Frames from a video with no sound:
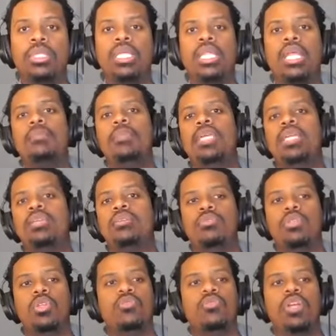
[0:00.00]
Let me,
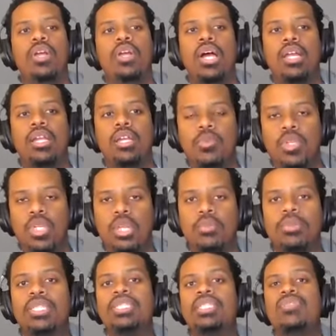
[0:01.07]
figure out how to communicate him.
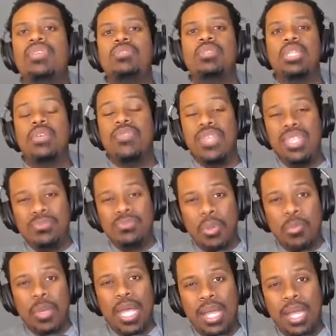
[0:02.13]
Let's see if he's
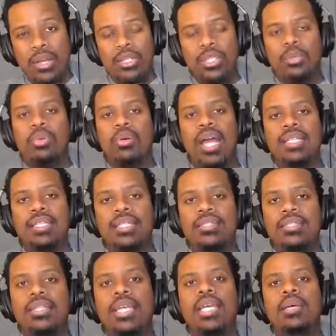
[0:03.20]
prepared to practice.